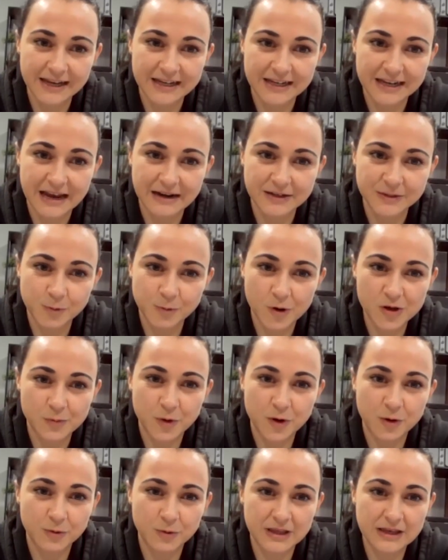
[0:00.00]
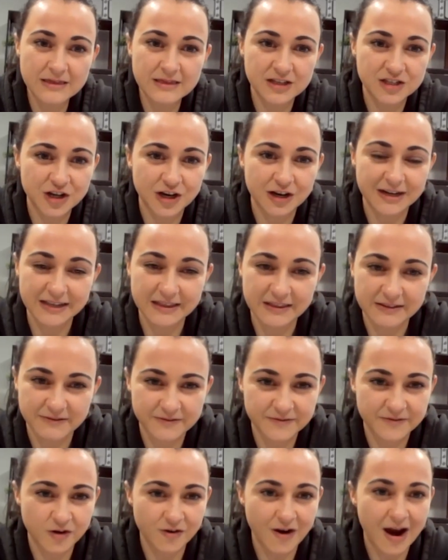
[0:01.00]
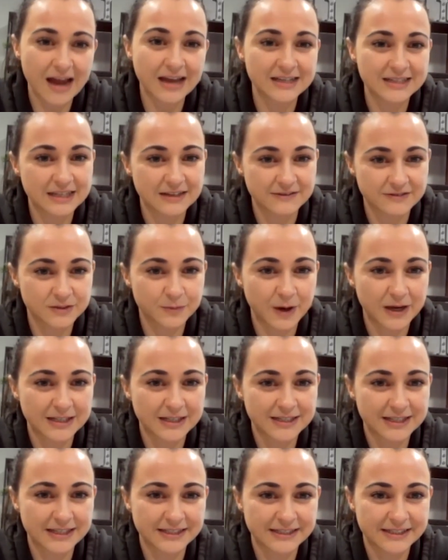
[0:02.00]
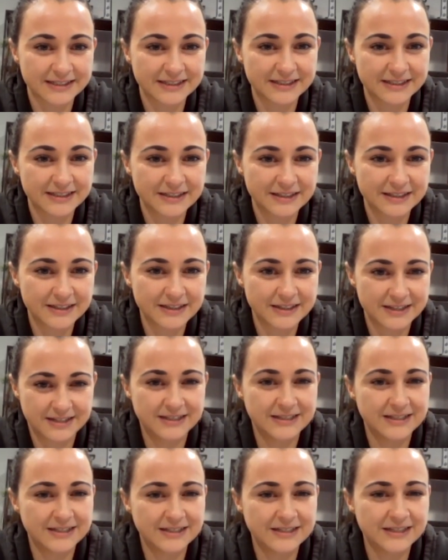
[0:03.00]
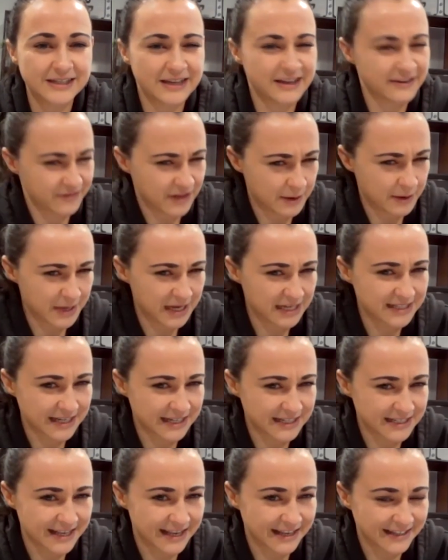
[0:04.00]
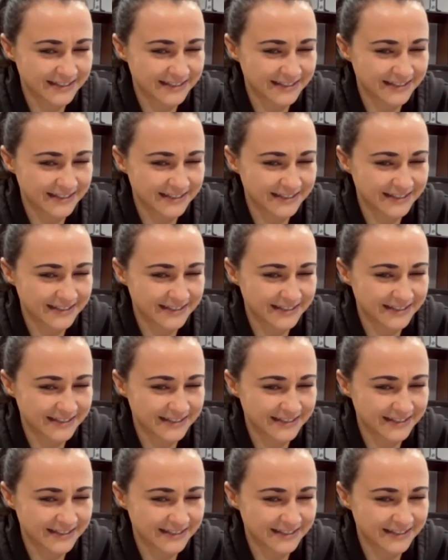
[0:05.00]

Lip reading: and what you put within the journey and the variety of spaces, if that makes any sense.